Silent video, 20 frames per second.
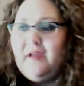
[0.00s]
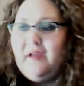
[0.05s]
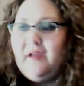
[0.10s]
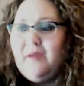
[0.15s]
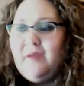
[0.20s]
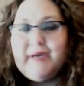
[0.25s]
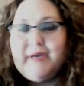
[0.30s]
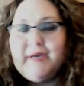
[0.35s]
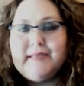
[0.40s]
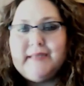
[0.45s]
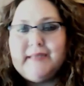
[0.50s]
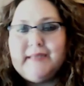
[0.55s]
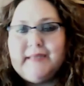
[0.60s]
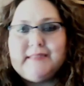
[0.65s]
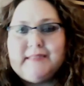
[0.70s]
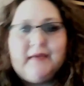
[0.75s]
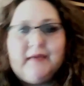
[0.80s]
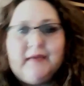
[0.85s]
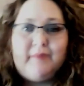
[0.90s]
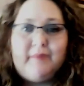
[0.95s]
Because,
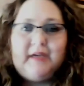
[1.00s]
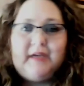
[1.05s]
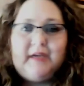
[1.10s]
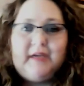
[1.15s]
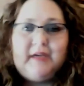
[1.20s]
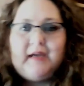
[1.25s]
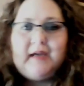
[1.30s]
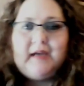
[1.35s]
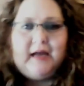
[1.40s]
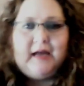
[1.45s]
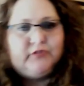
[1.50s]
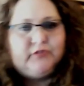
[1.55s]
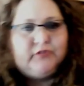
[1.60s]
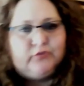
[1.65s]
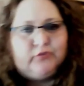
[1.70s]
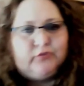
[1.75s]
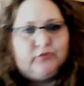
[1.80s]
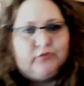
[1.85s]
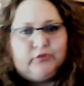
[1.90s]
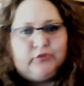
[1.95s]
I mean, I live in a
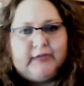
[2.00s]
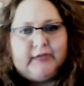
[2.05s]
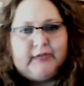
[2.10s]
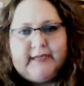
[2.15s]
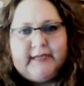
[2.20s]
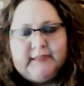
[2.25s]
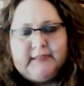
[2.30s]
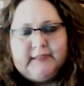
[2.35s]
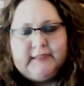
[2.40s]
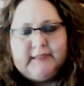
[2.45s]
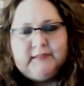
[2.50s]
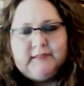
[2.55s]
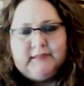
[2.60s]
rural area.